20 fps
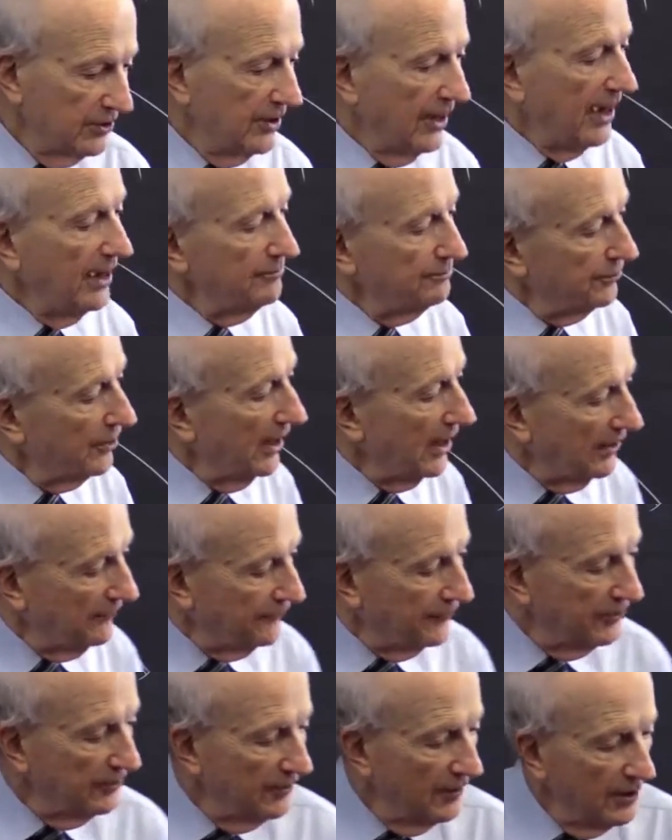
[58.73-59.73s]
or
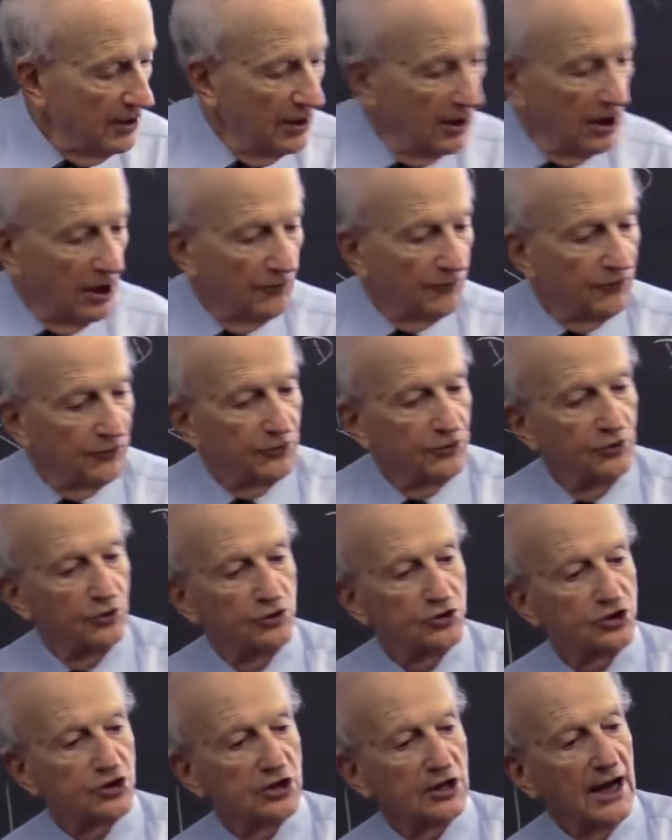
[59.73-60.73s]
non-profit, of
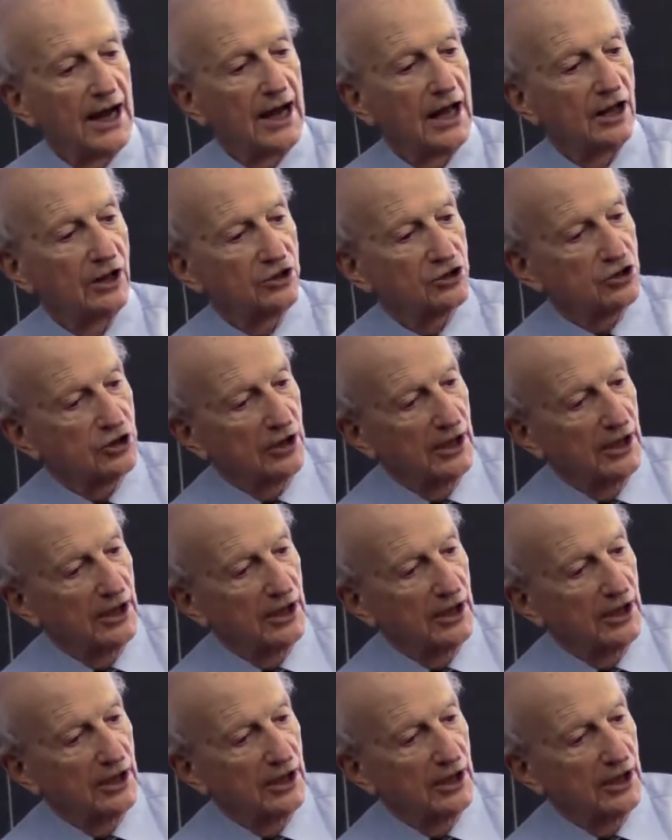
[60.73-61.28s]
using college